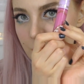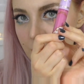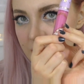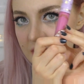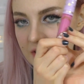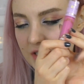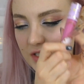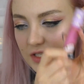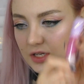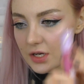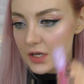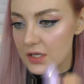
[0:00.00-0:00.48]

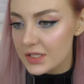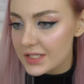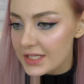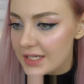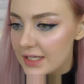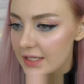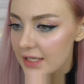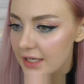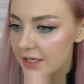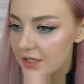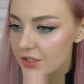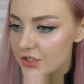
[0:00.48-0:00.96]
Twin Stars
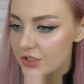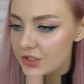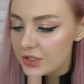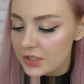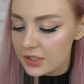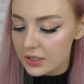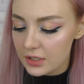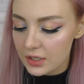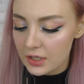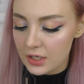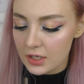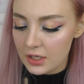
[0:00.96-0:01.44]

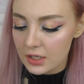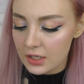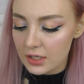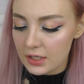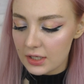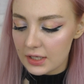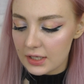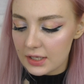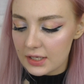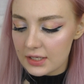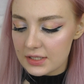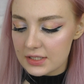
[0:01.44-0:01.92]
collection,
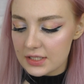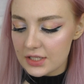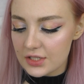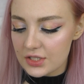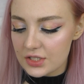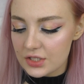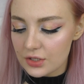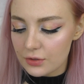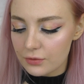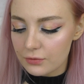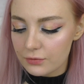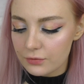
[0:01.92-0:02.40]
and
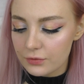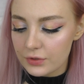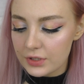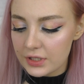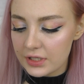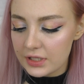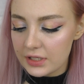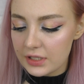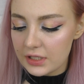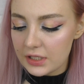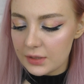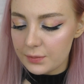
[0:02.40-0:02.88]
it's a
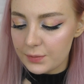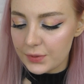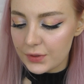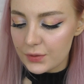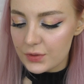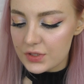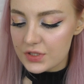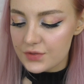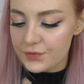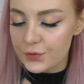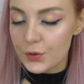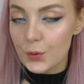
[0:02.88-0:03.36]
really
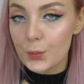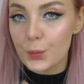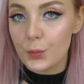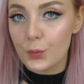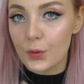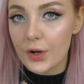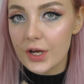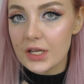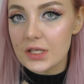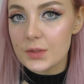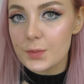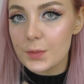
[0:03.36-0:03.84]
beautiful
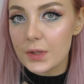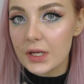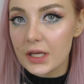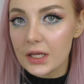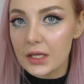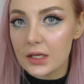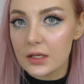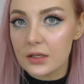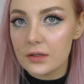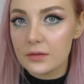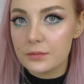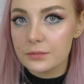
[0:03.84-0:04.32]
bright
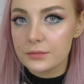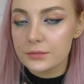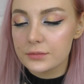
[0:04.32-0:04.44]
pink.